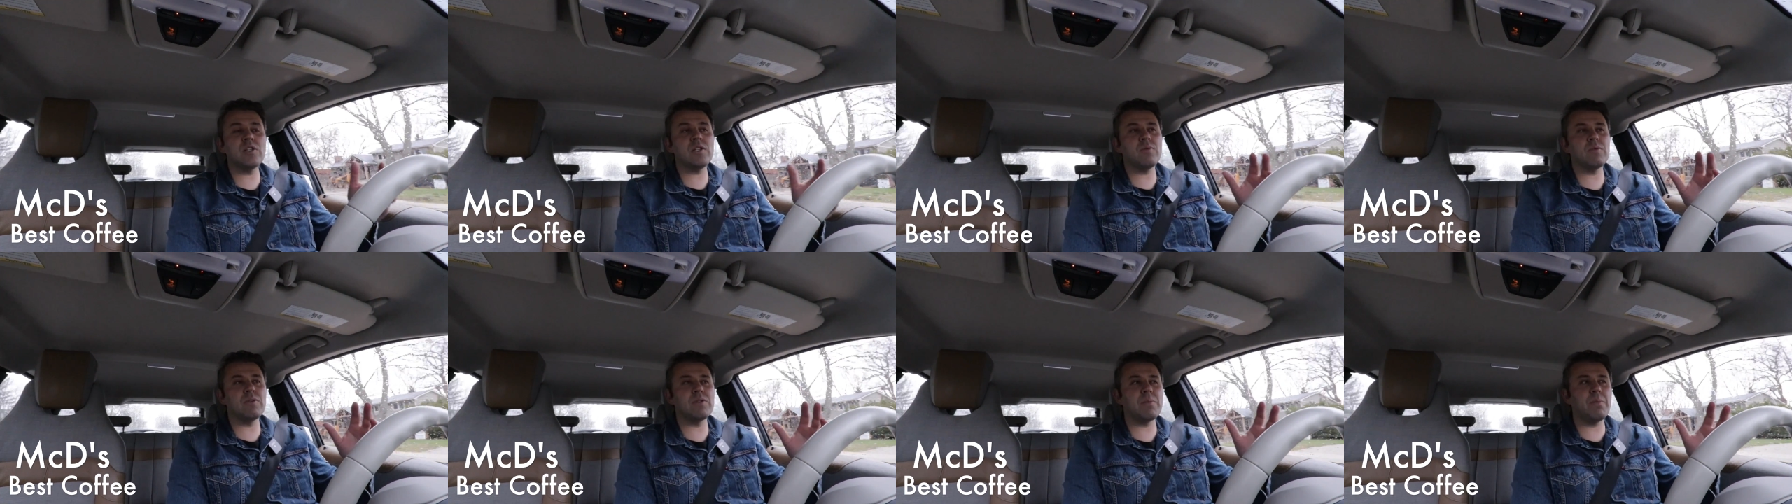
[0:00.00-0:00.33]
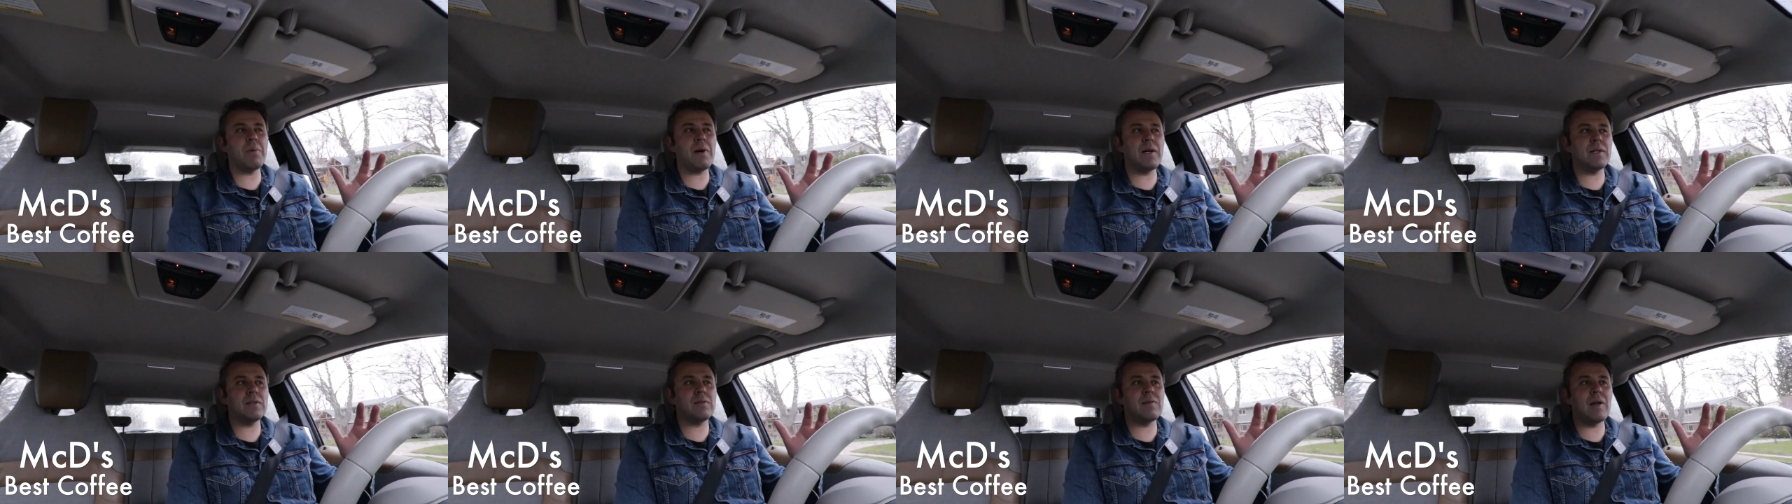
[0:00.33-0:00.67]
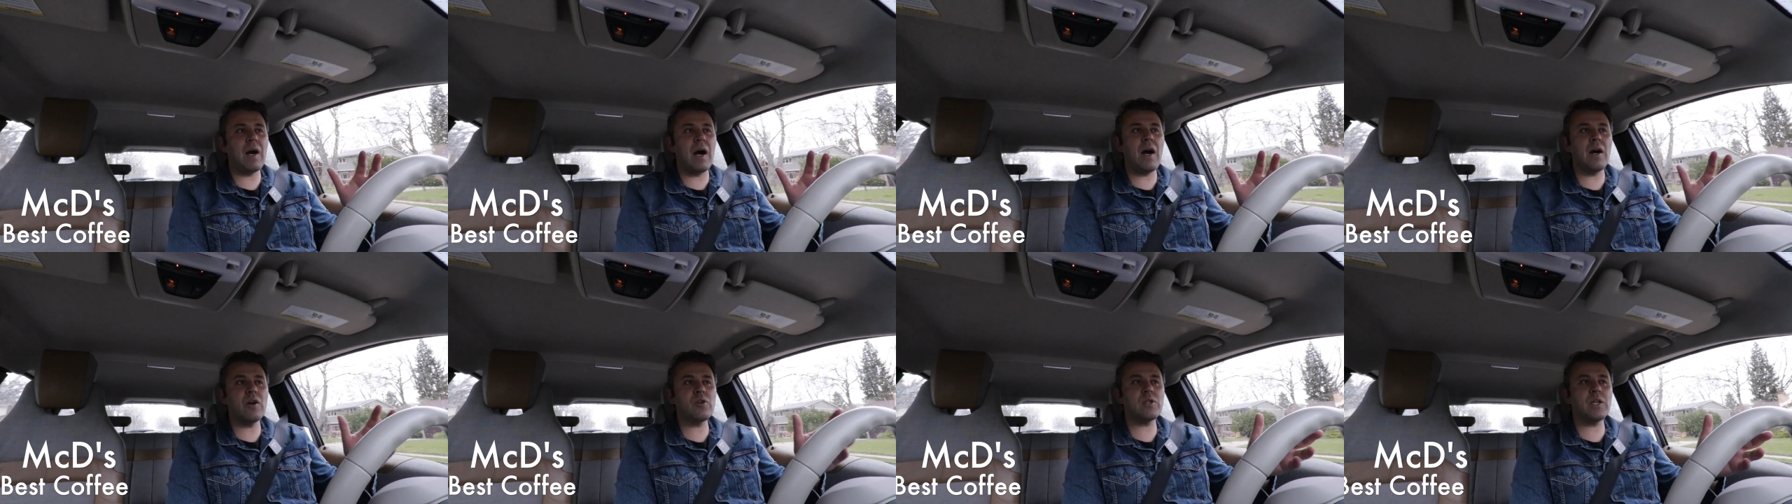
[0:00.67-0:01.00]
It was about
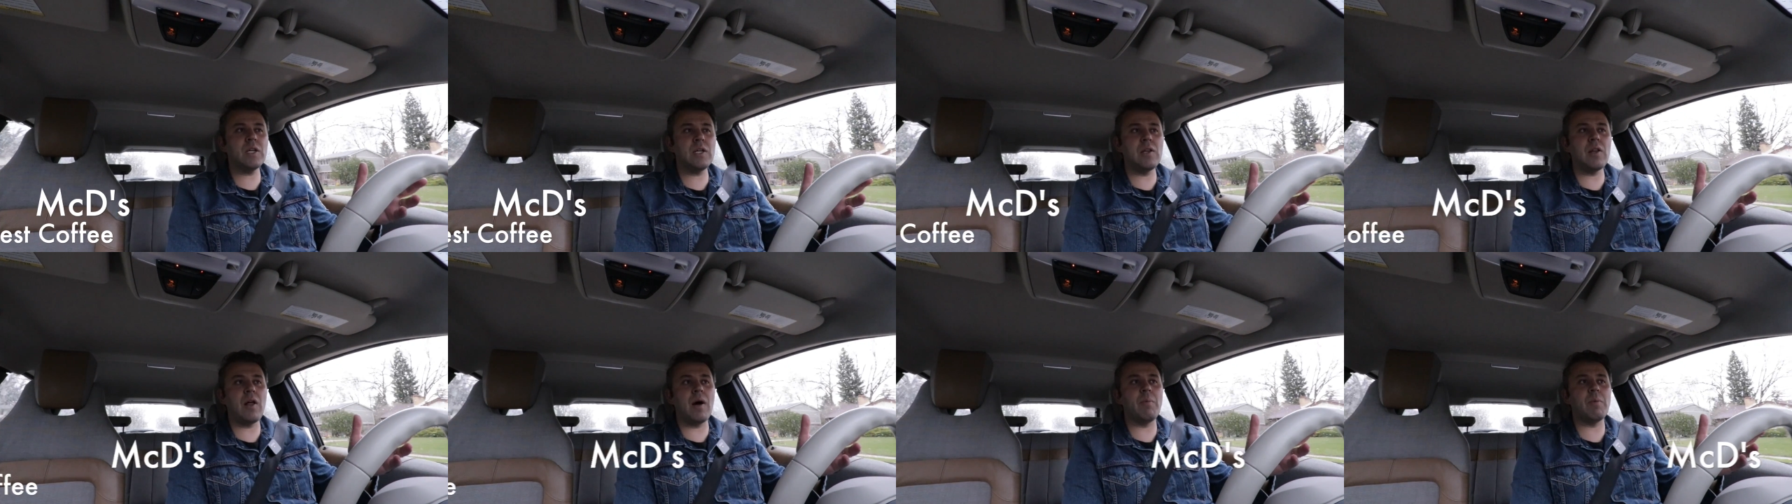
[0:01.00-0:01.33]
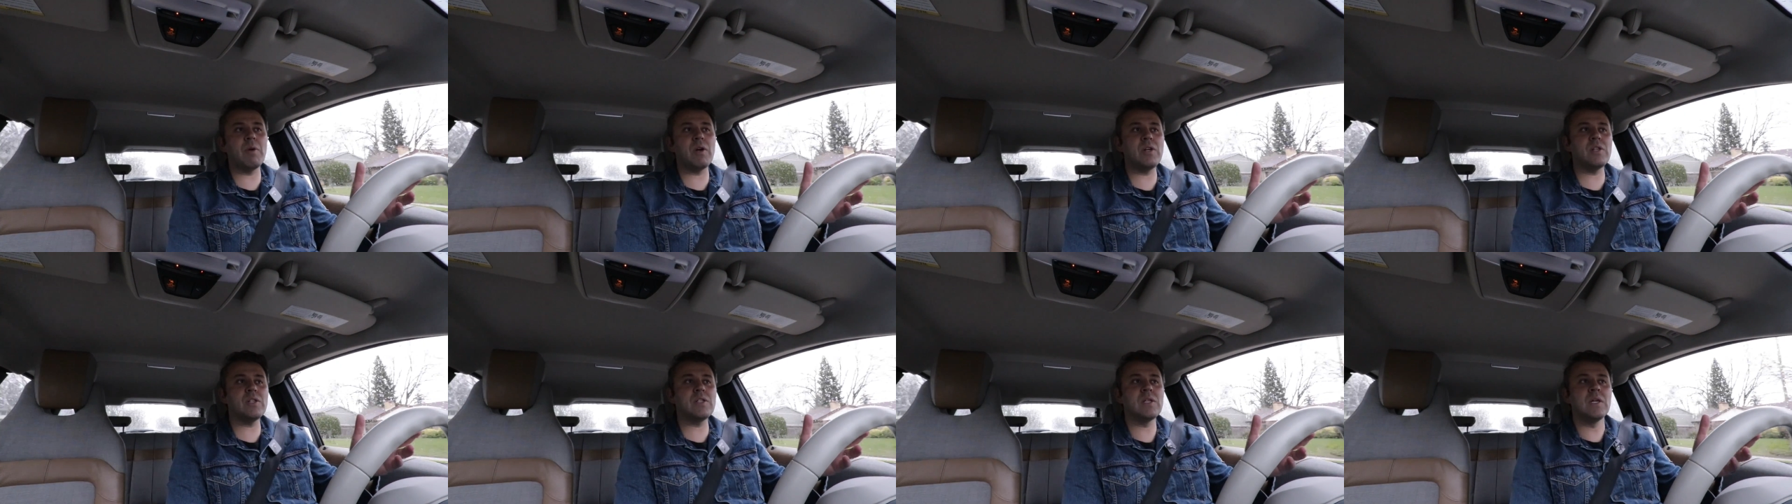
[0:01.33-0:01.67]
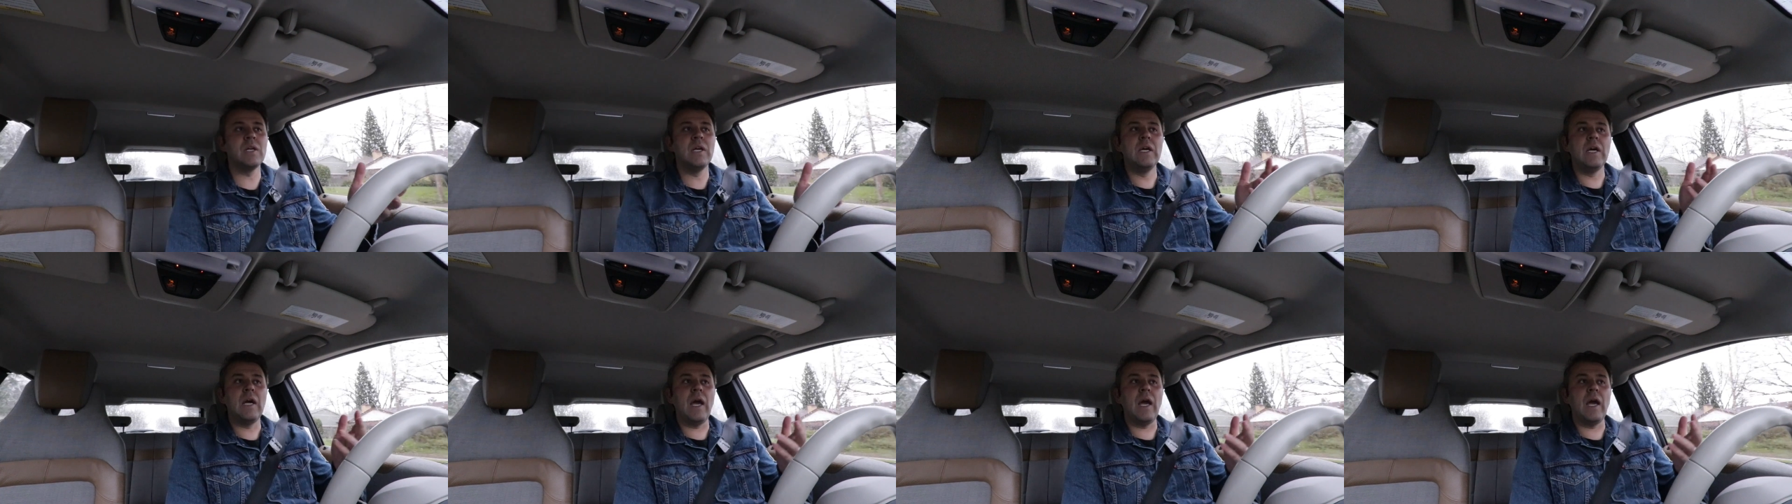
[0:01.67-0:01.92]
100 kilometers.